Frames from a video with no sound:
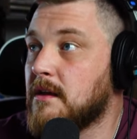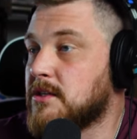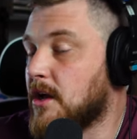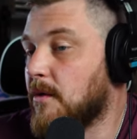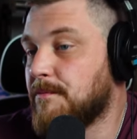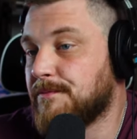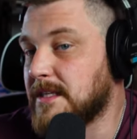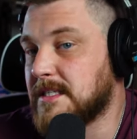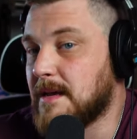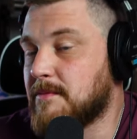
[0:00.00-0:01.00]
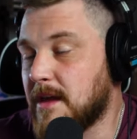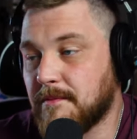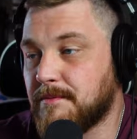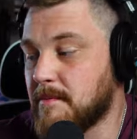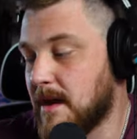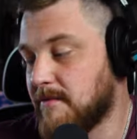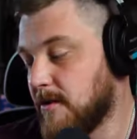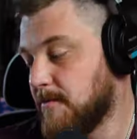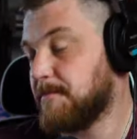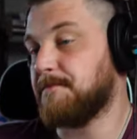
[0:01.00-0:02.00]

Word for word: So it's the same thing, in my view.